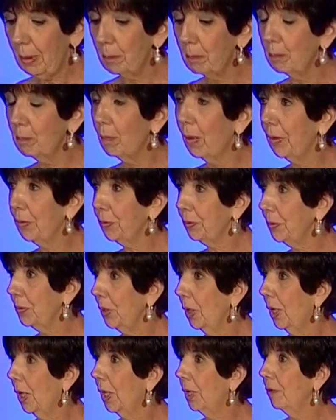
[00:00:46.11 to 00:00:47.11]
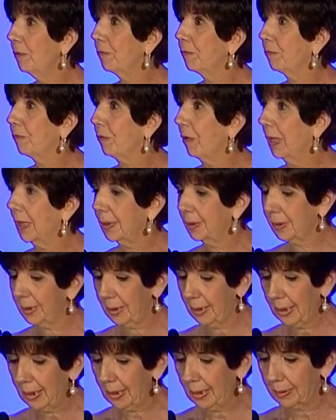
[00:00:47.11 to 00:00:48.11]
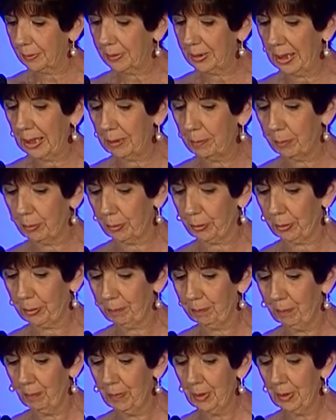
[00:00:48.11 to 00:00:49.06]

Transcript: mother-in-law, friend, and neighbor.